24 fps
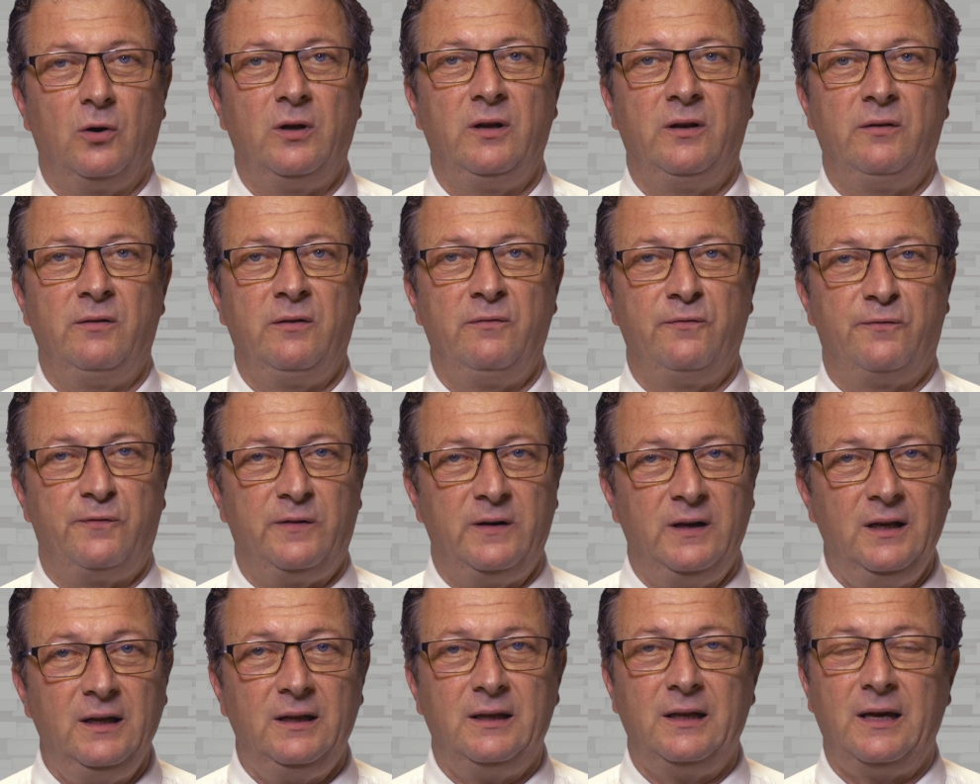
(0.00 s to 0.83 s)
can be
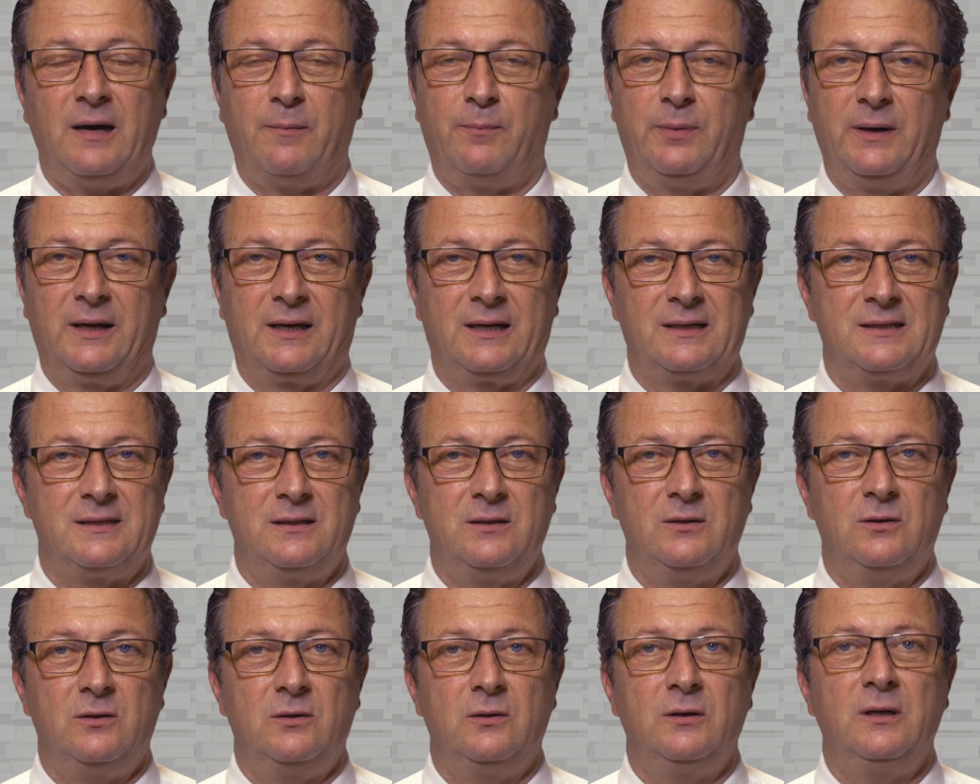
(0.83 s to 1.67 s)
widely used in
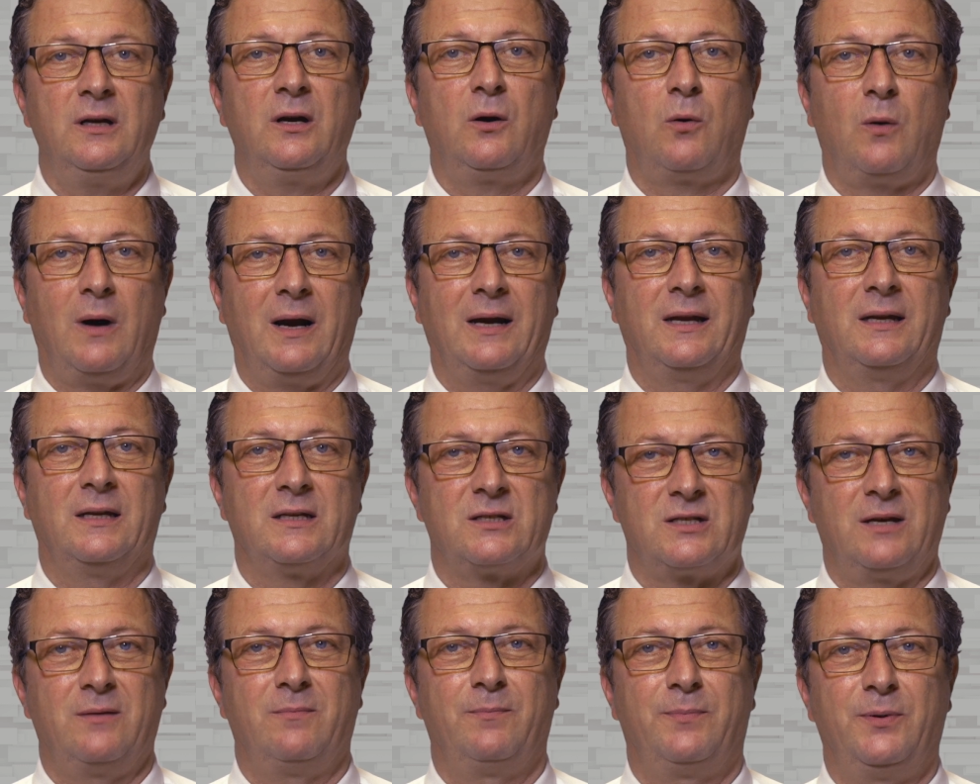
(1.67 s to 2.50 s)
countless
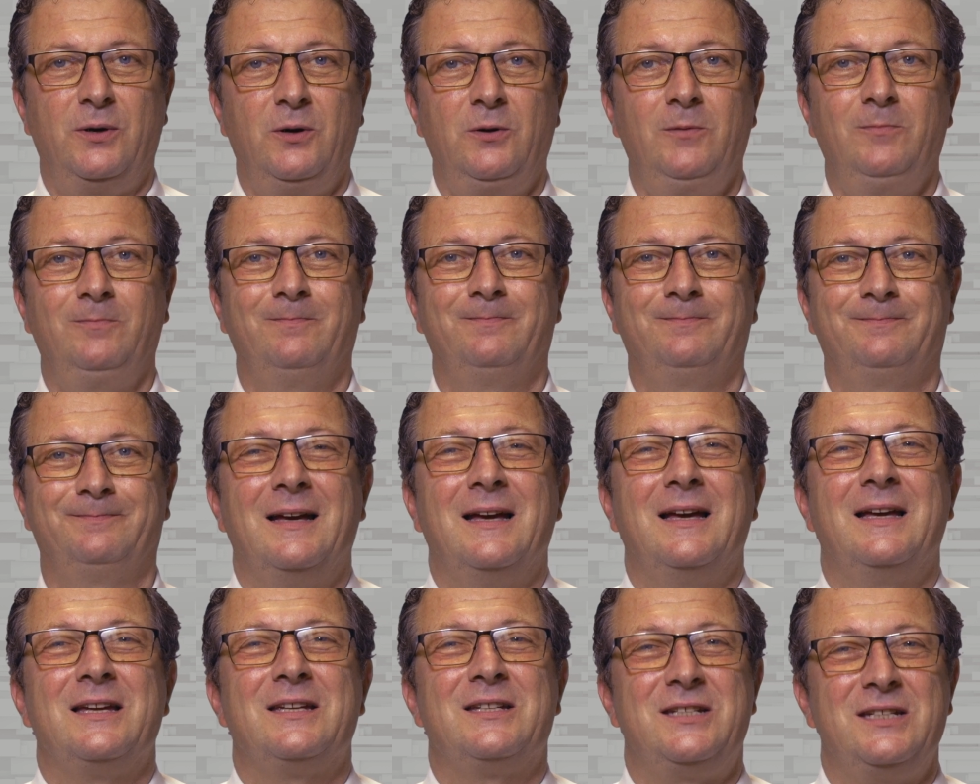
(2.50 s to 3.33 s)
applications, for
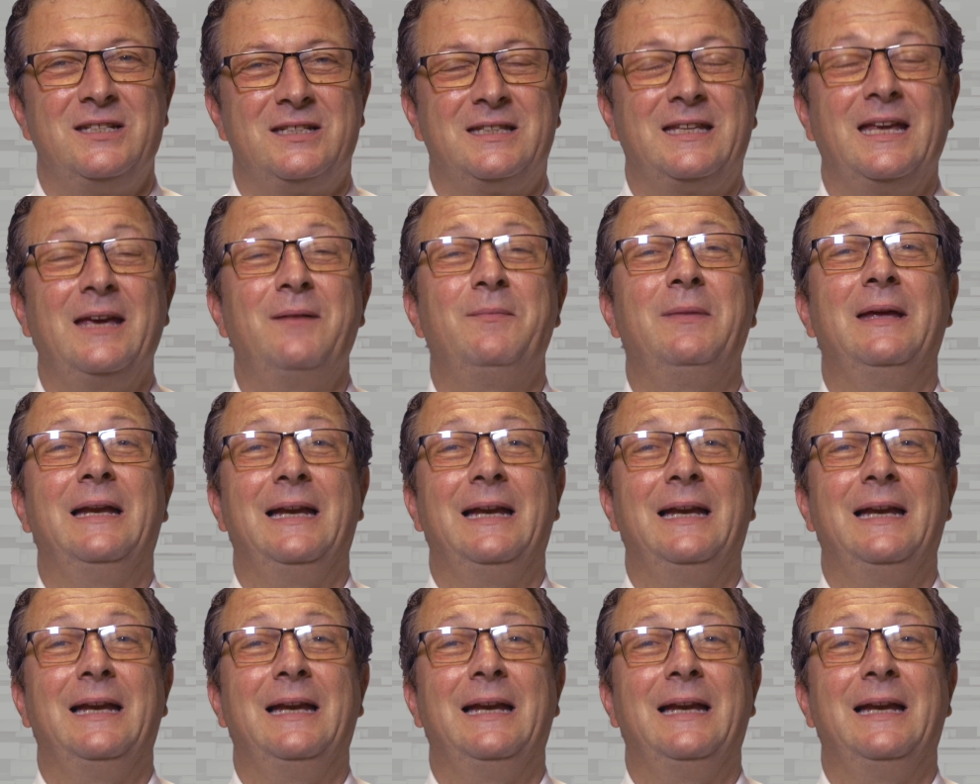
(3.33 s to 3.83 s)
example,